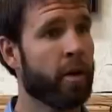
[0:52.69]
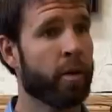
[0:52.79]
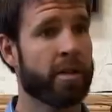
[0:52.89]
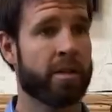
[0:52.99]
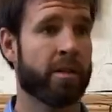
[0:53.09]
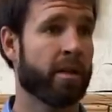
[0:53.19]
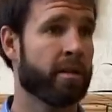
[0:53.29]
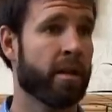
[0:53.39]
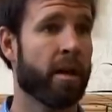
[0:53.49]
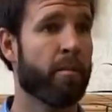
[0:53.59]
which
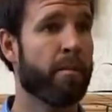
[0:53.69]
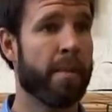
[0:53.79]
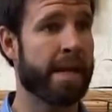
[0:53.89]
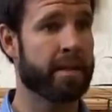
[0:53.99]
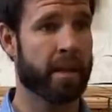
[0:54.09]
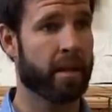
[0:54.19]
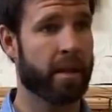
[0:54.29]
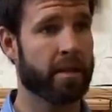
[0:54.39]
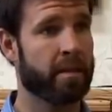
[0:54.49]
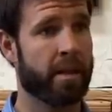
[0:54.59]
does amazing
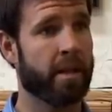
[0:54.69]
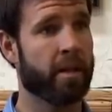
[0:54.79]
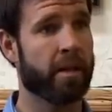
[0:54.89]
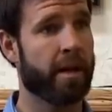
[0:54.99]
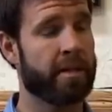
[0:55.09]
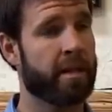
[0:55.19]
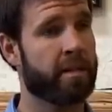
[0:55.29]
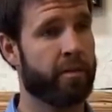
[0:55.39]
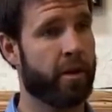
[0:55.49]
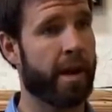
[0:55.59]
things to heal the
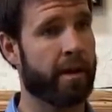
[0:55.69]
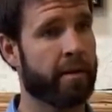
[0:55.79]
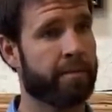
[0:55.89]
digestive tract.